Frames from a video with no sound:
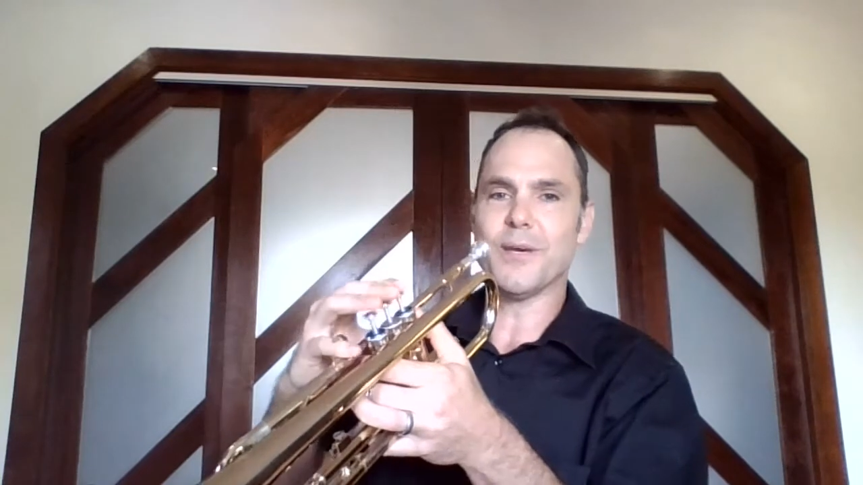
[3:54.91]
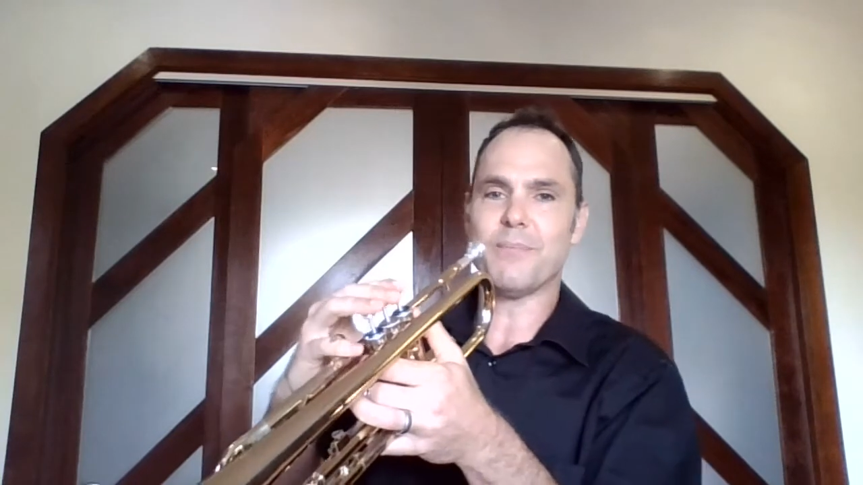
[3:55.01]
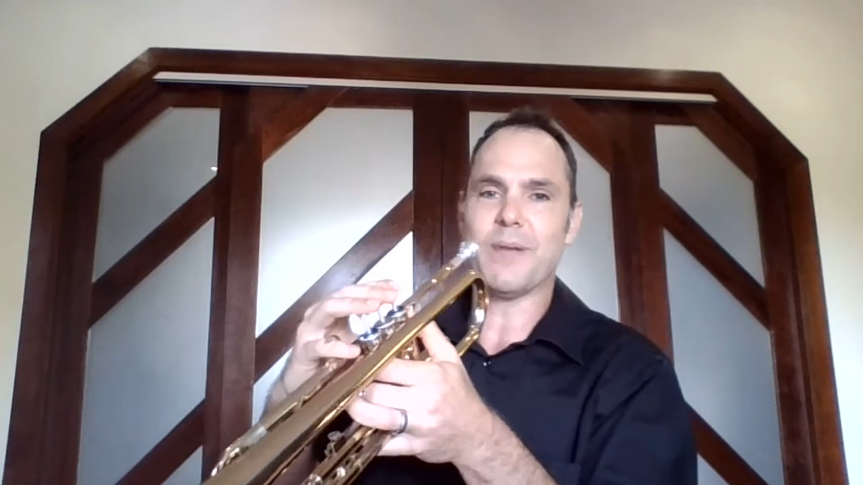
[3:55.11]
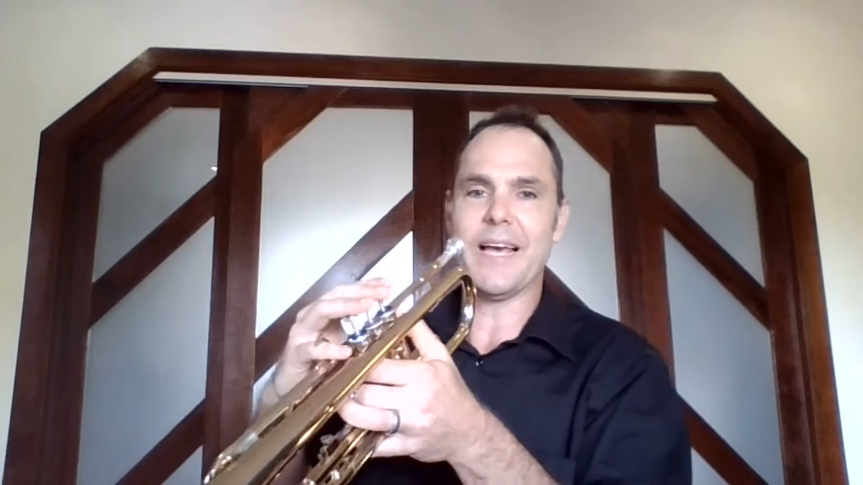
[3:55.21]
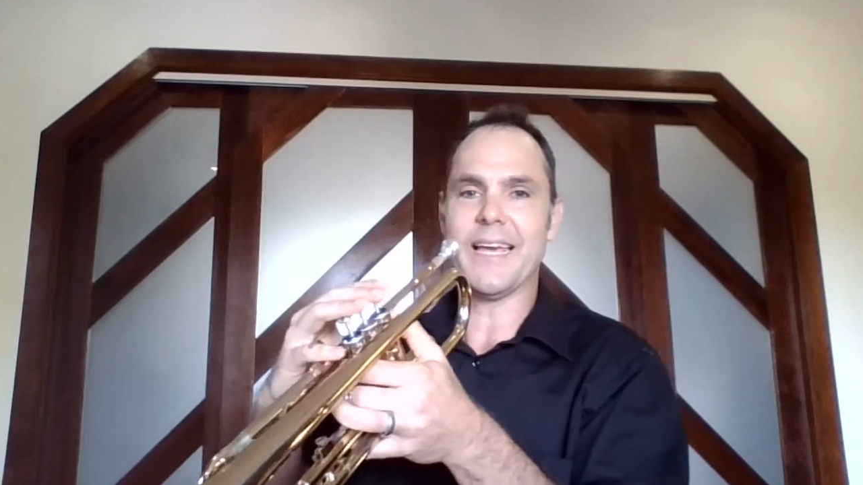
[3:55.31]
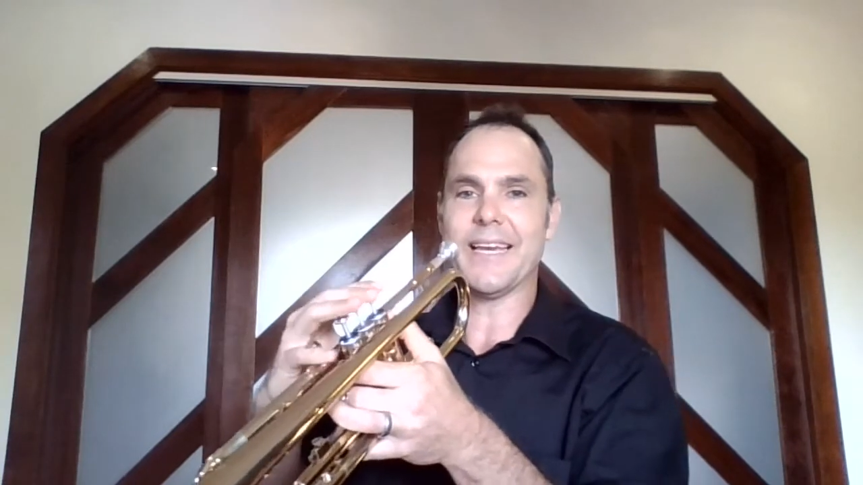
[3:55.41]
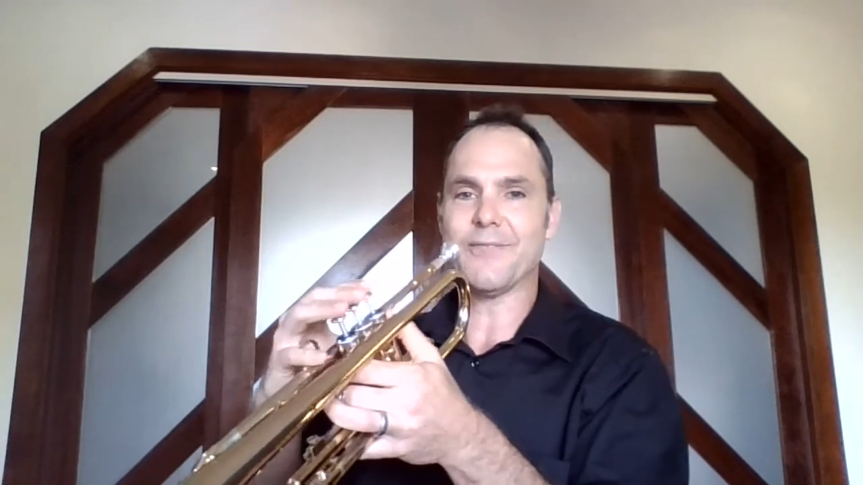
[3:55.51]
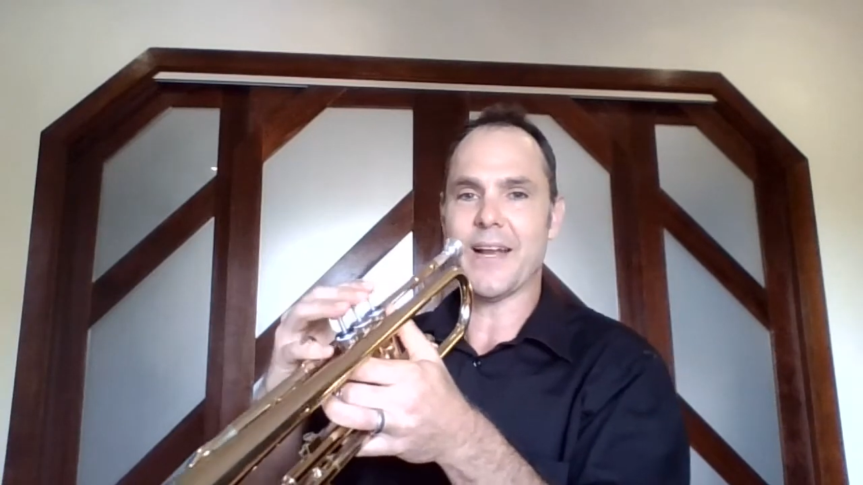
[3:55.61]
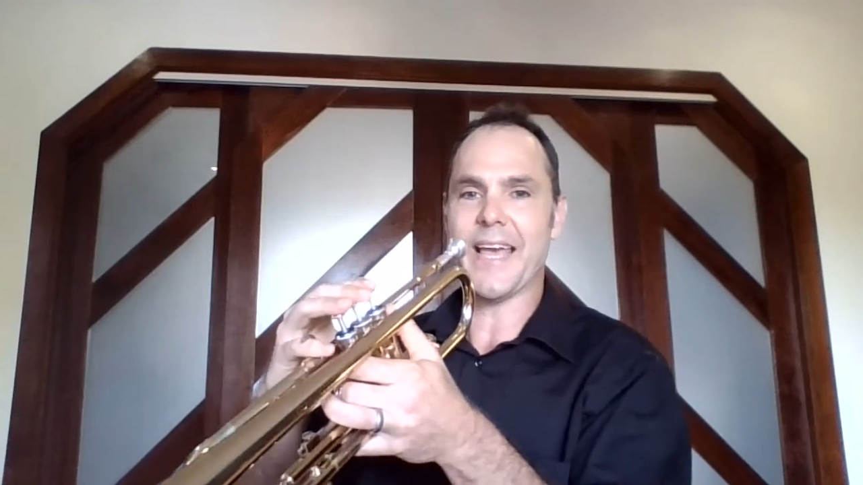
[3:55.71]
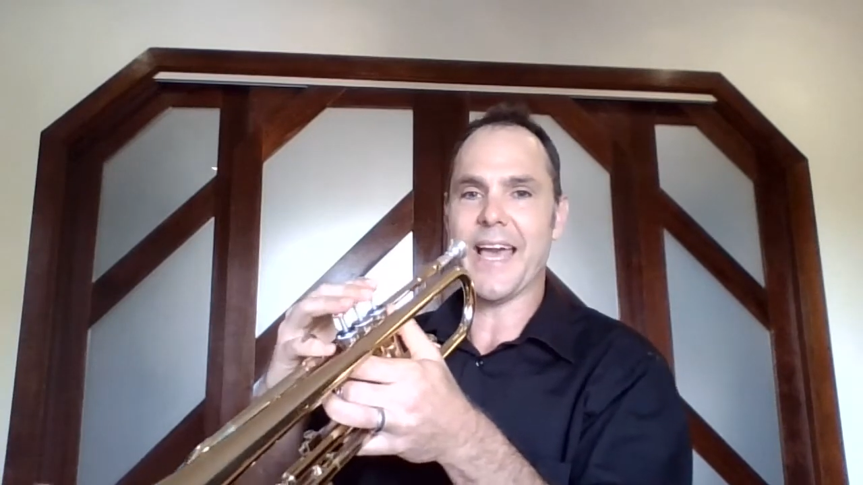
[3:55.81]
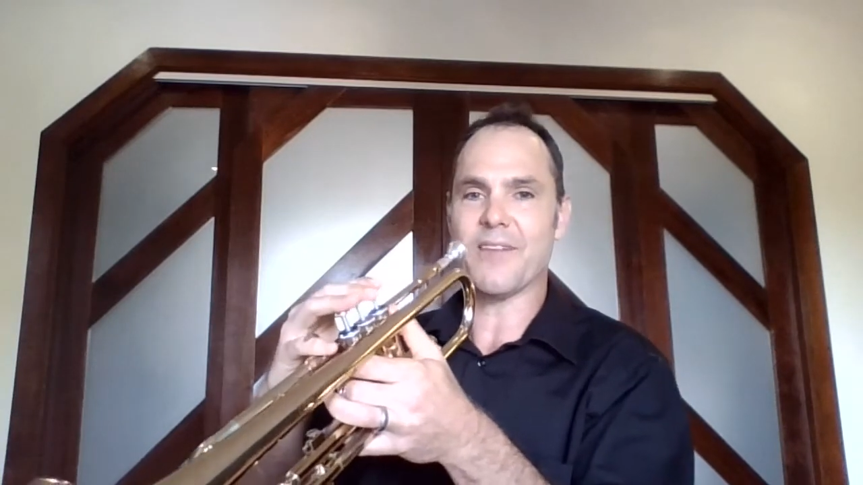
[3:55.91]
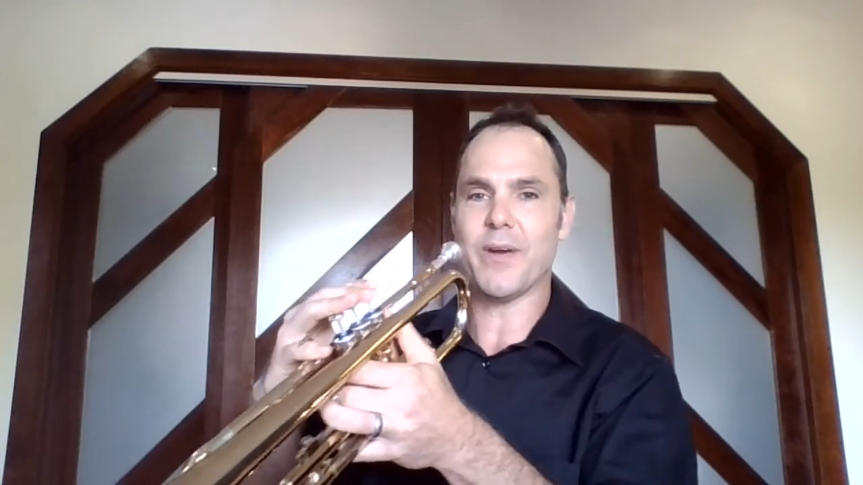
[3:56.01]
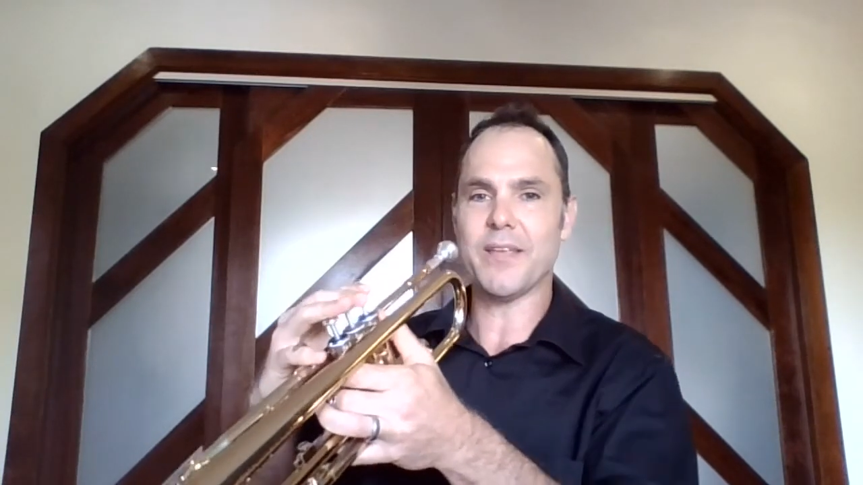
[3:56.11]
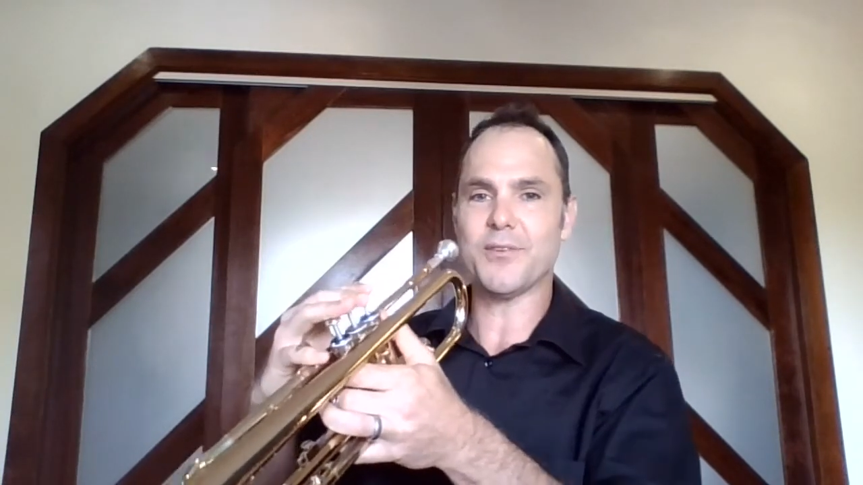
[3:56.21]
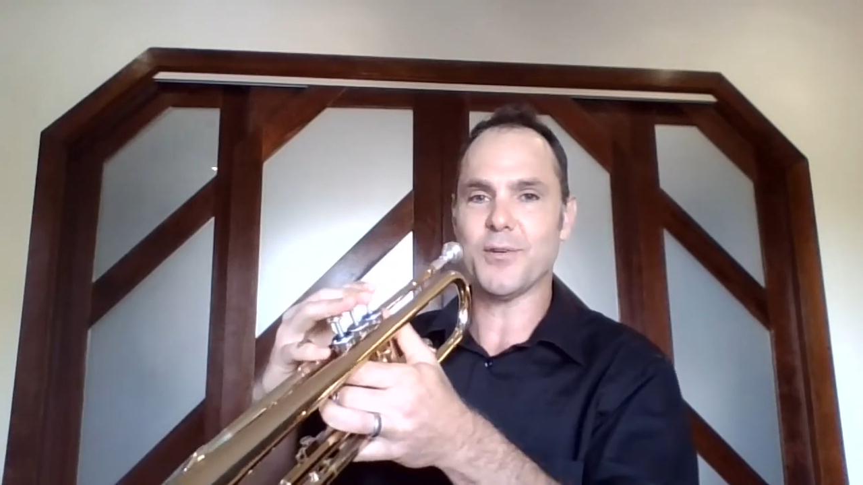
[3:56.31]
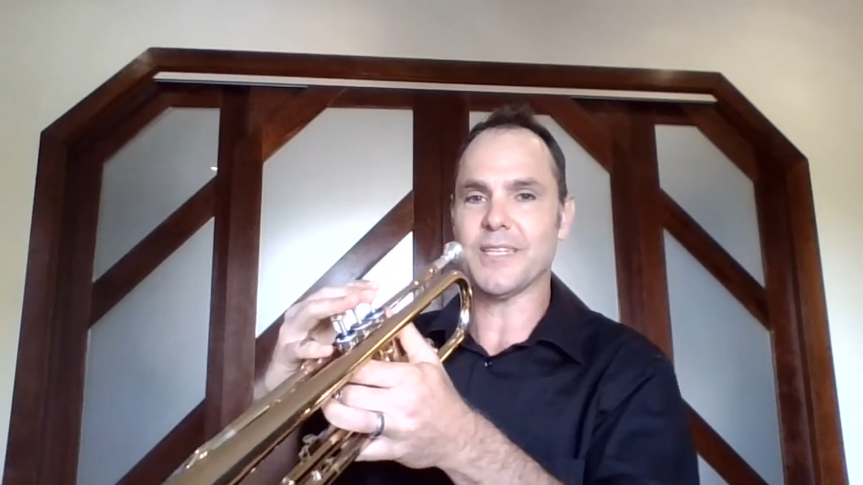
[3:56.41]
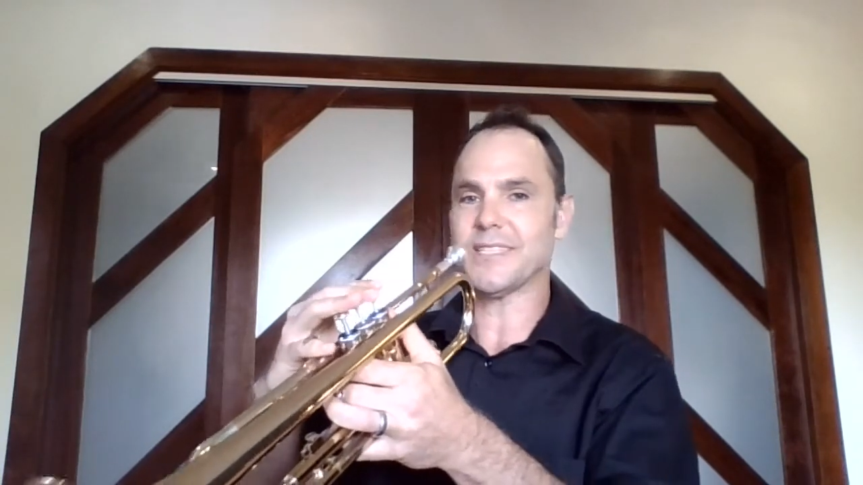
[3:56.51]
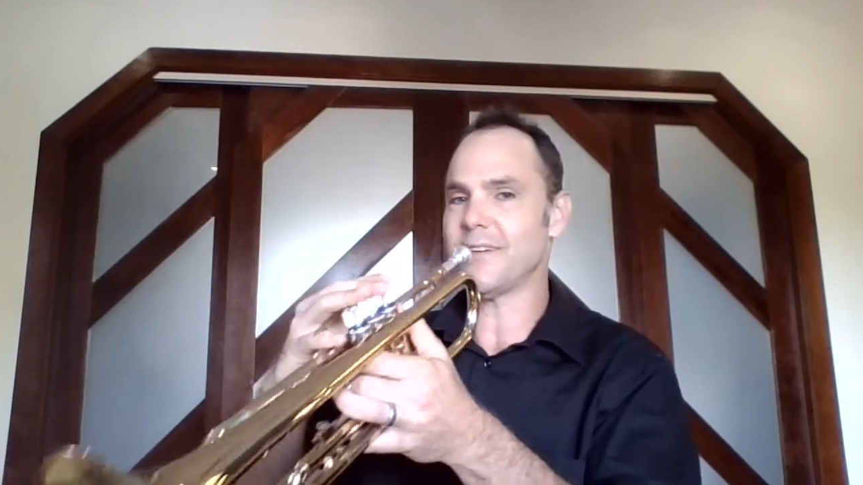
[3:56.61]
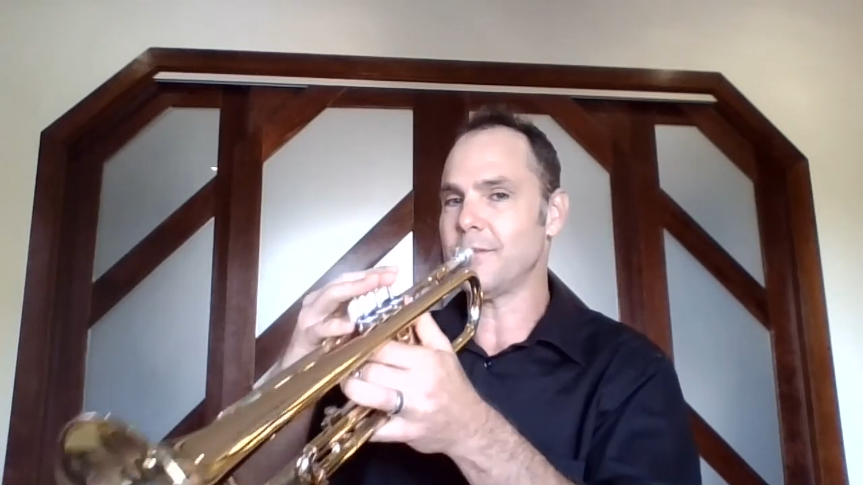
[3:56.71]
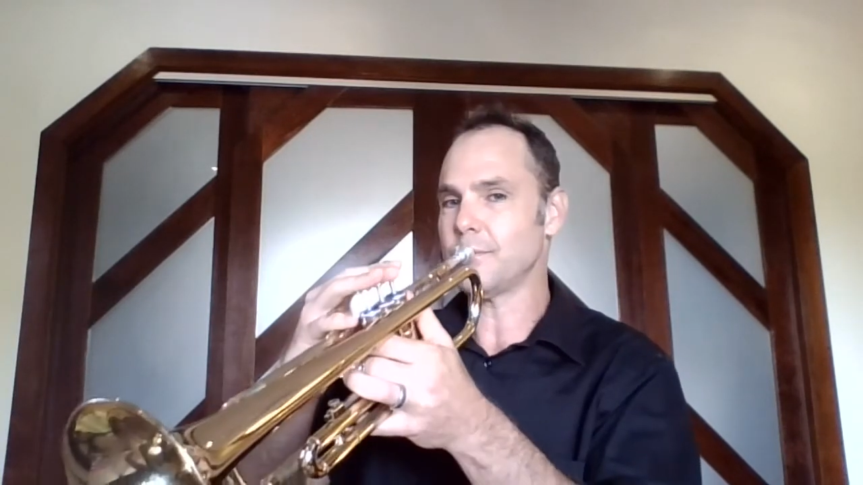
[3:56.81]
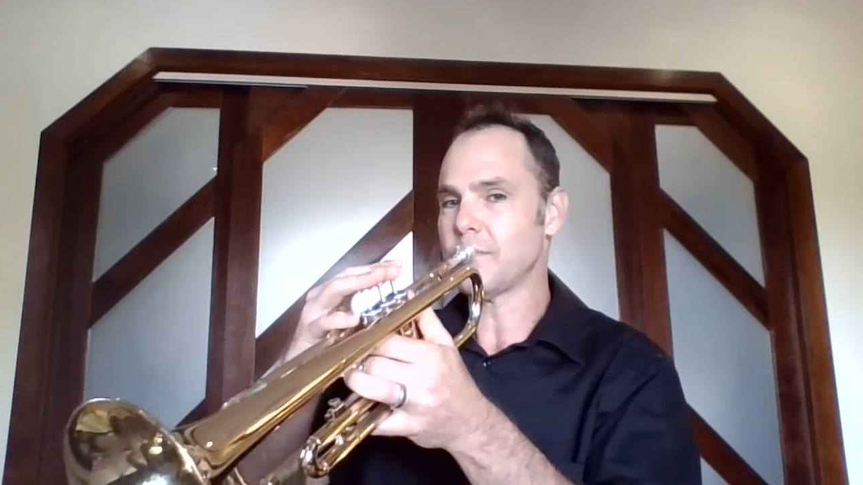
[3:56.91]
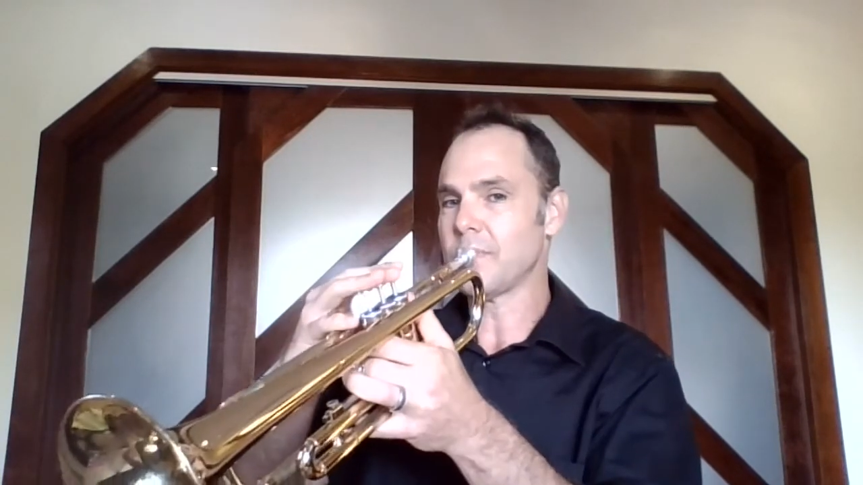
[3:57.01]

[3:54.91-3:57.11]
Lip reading: playing and running out of breath during a song,